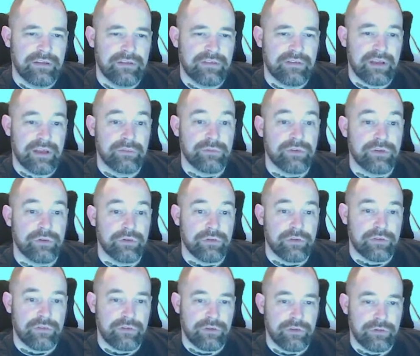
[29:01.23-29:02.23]
times
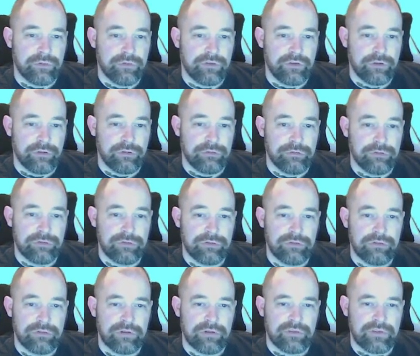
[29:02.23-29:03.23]
another 2 2's,
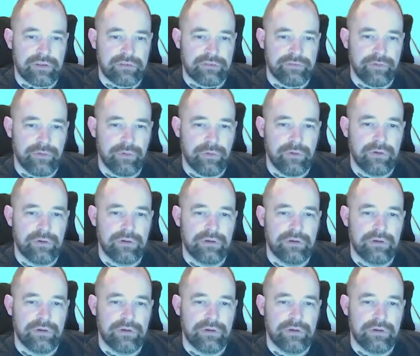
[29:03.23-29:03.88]
because that's 4,